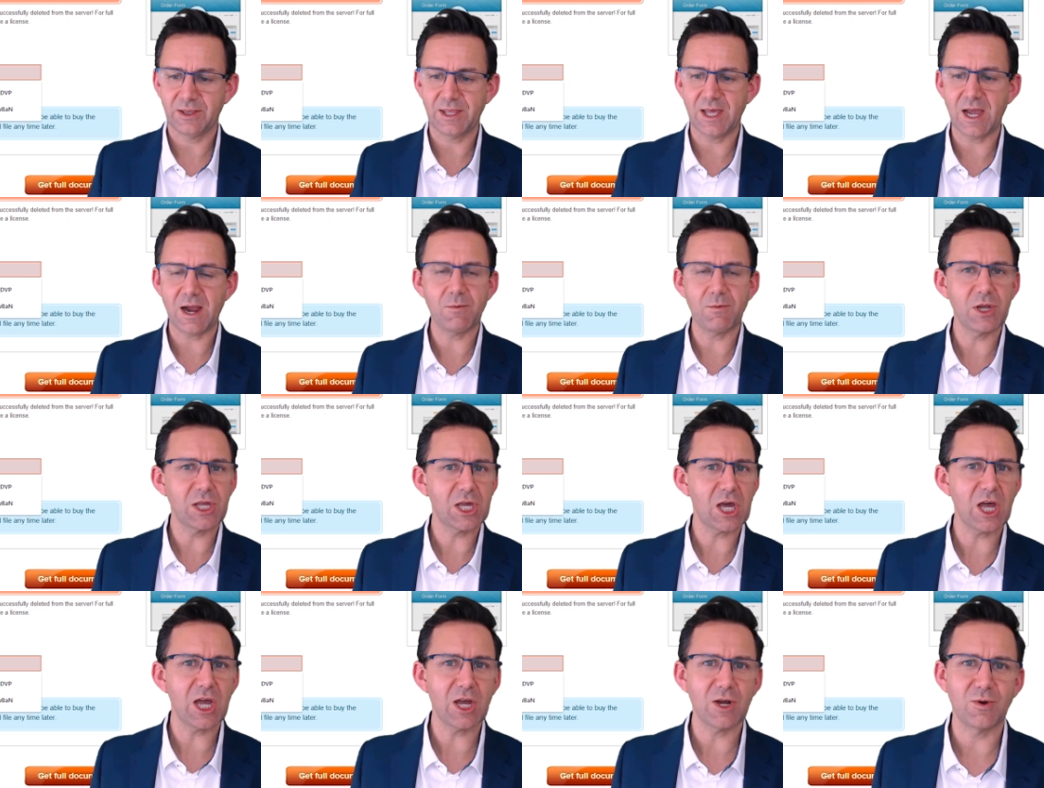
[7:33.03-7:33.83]
there we
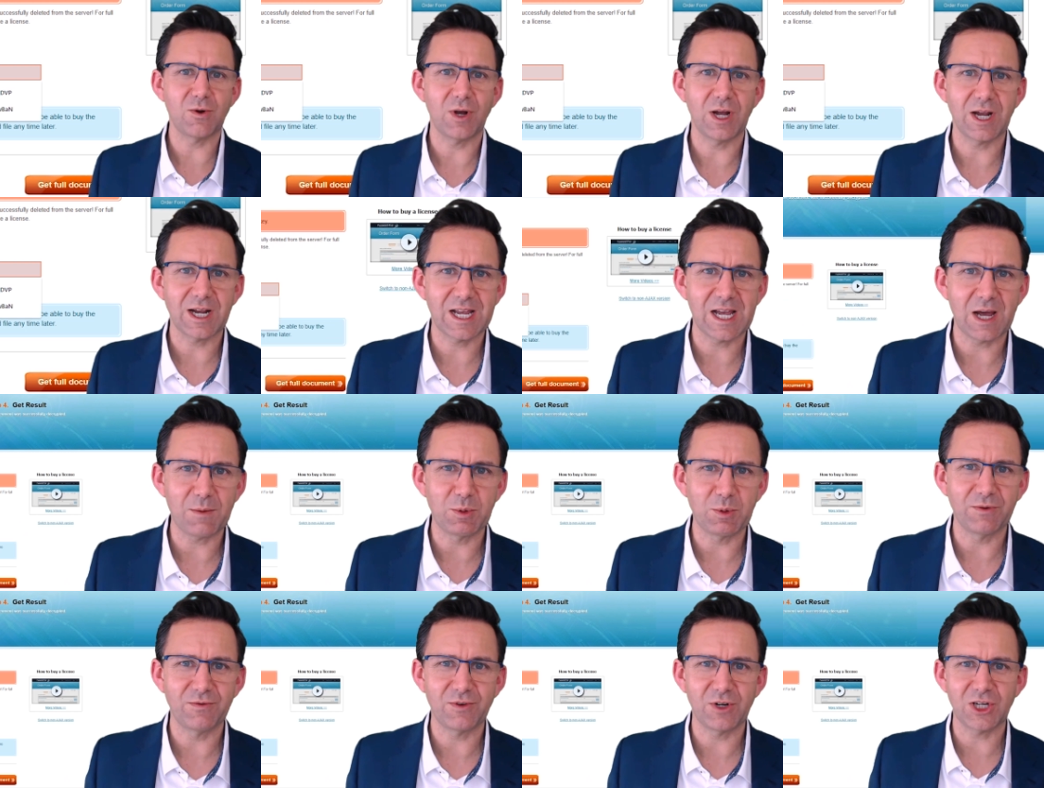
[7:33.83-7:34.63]
go, a
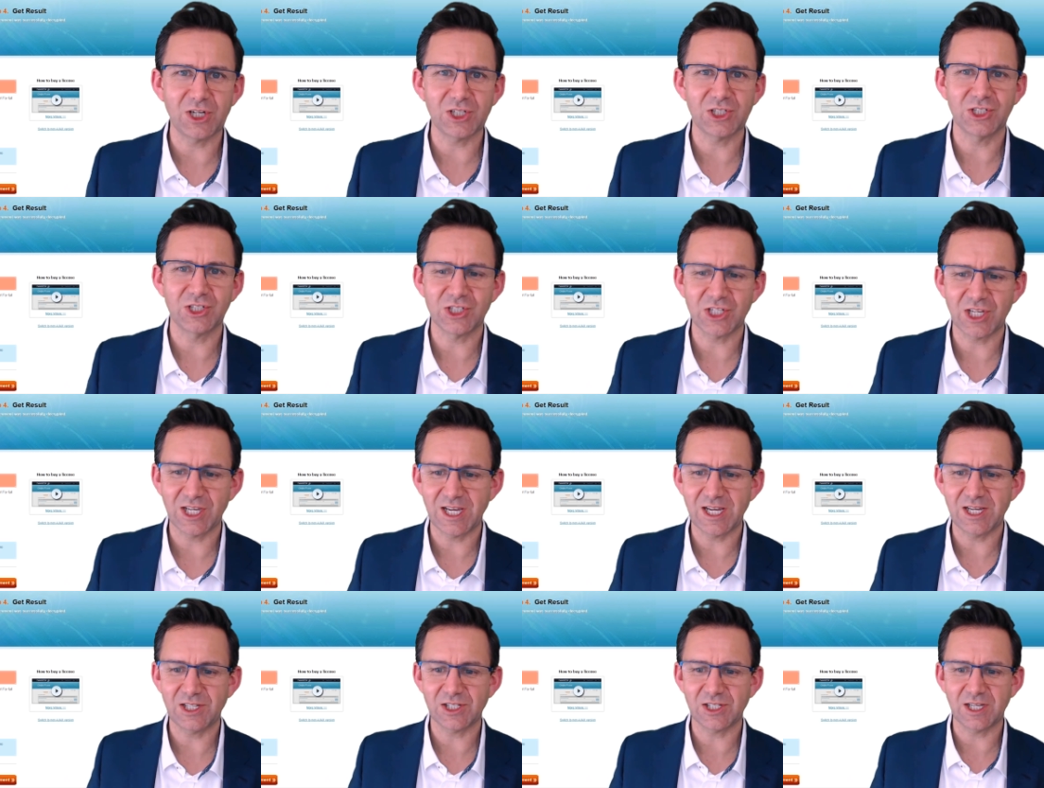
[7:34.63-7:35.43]
couple of license
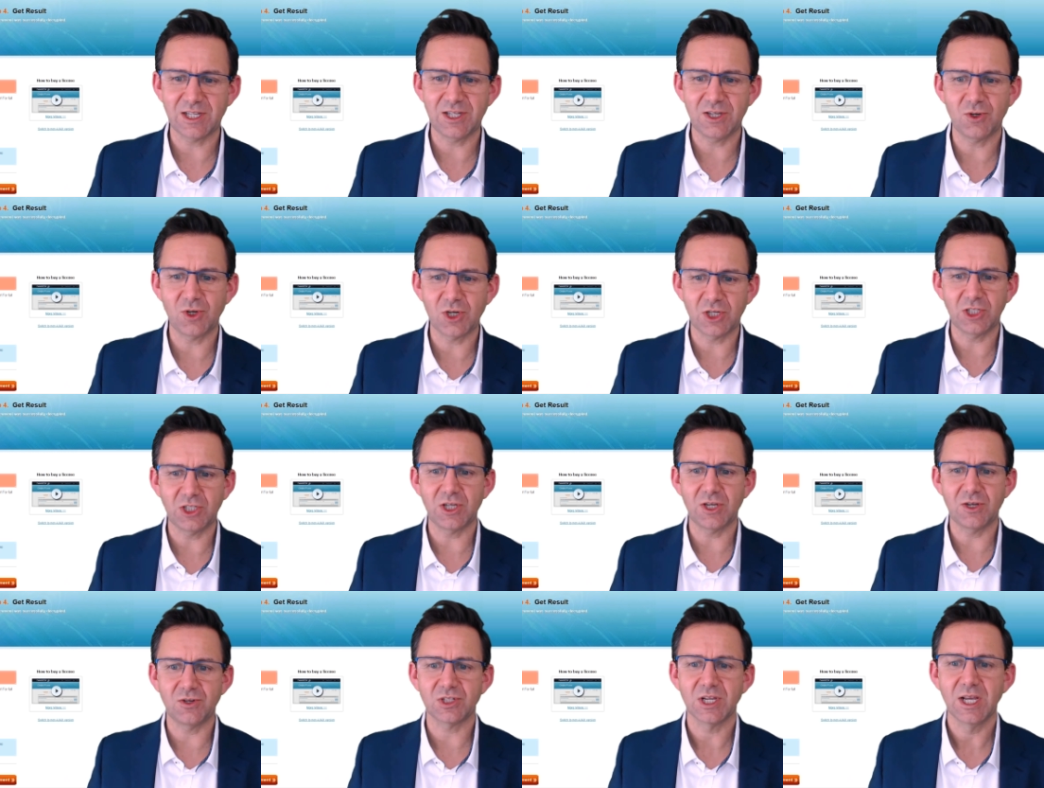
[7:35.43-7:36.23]
keys that you can
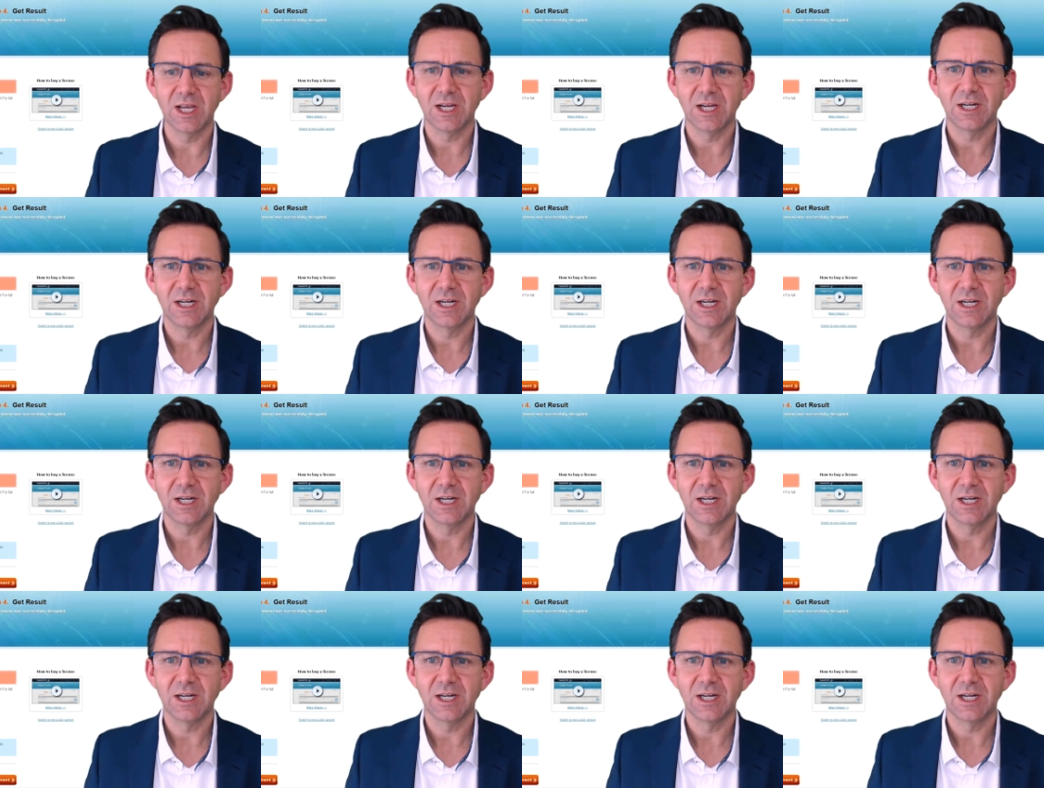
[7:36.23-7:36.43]
use.